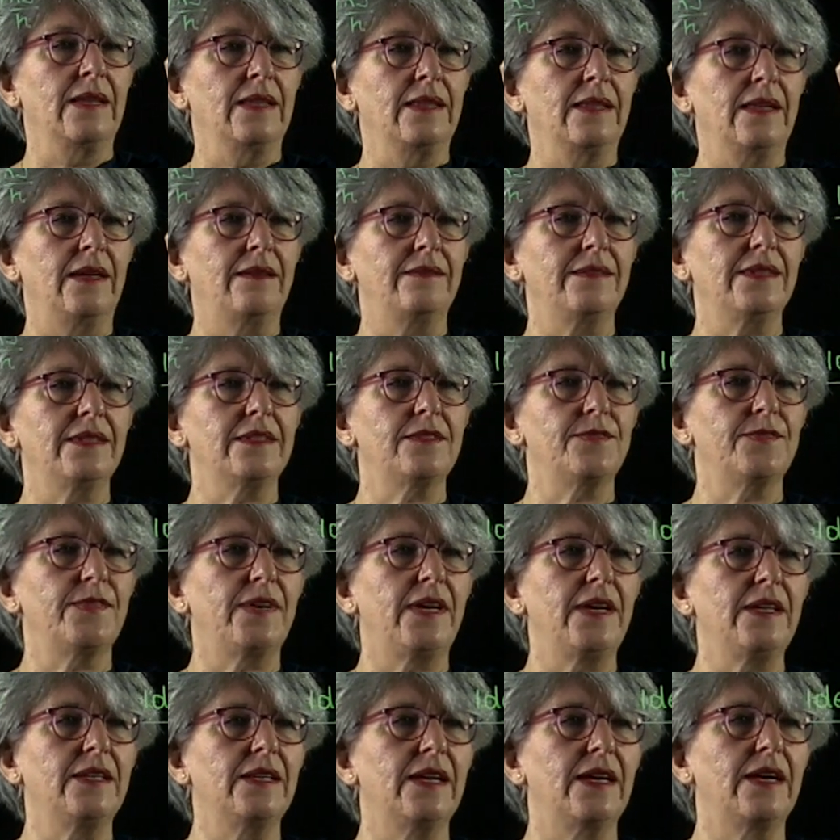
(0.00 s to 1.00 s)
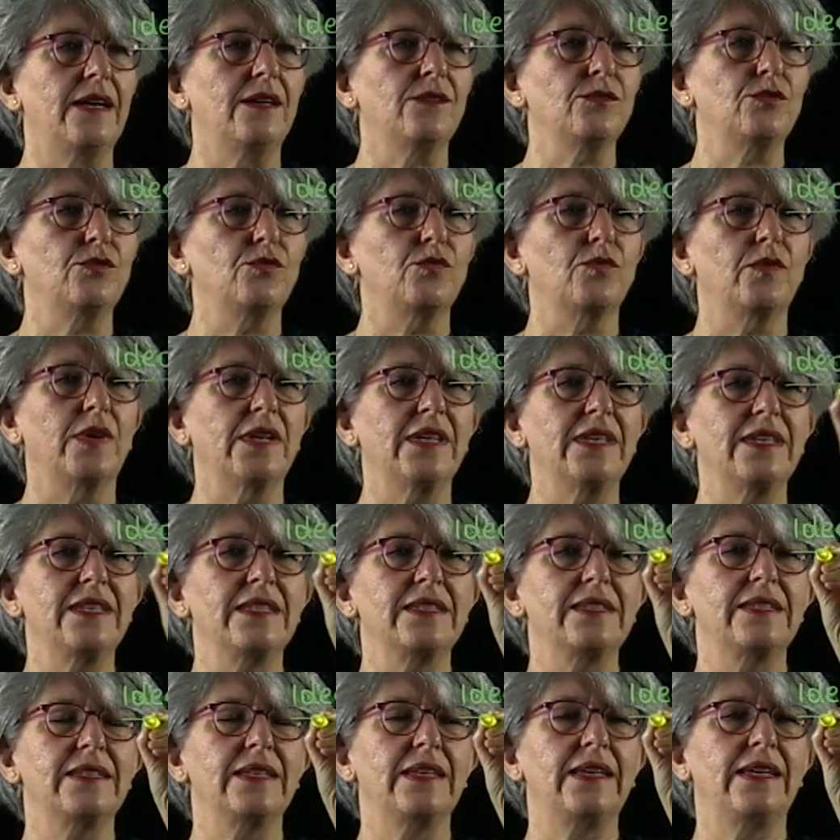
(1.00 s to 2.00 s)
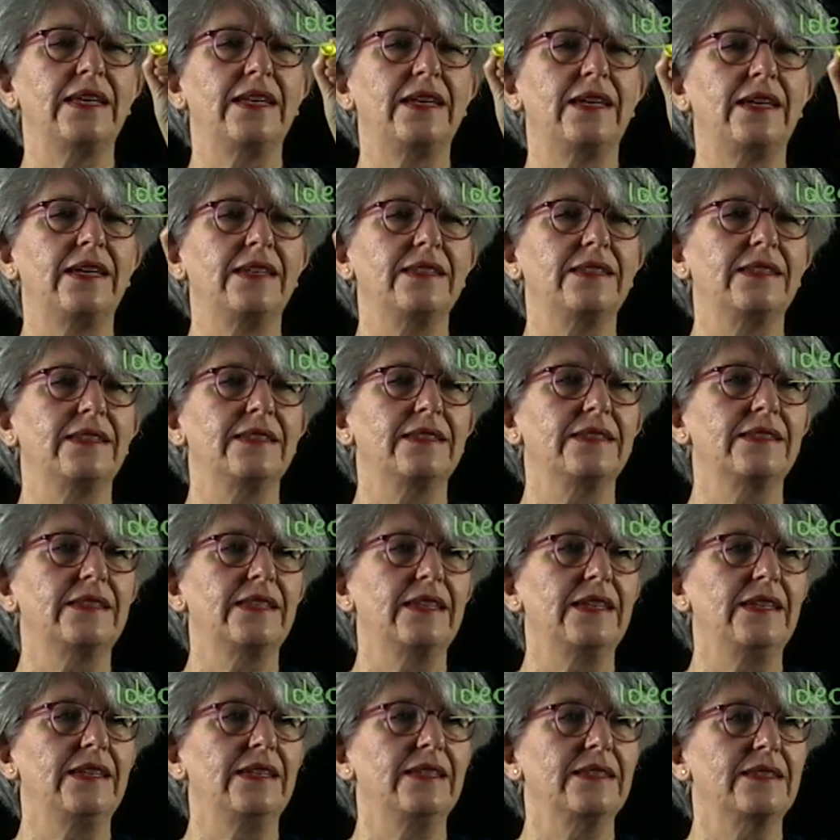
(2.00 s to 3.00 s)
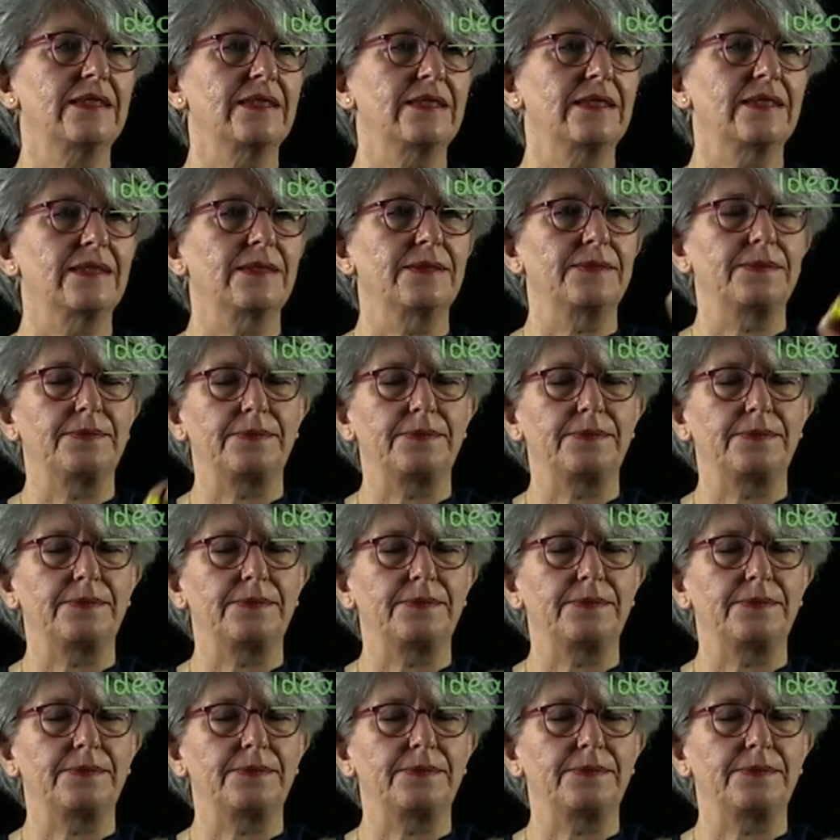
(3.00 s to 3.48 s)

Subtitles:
Now let's find out what is an ideal gas.